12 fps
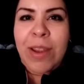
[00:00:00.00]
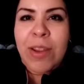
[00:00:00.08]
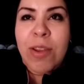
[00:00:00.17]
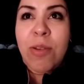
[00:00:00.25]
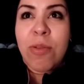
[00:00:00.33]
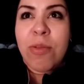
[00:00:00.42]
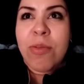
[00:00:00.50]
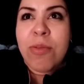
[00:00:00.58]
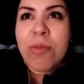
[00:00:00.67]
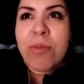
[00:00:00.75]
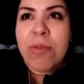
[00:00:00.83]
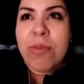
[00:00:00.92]

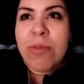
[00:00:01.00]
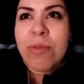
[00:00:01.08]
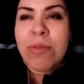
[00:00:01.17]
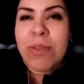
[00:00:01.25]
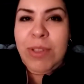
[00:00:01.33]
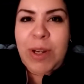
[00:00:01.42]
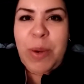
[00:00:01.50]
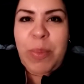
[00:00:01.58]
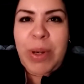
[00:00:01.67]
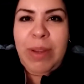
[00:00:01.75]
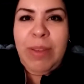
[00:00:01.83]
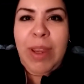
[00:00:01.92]
Huge company.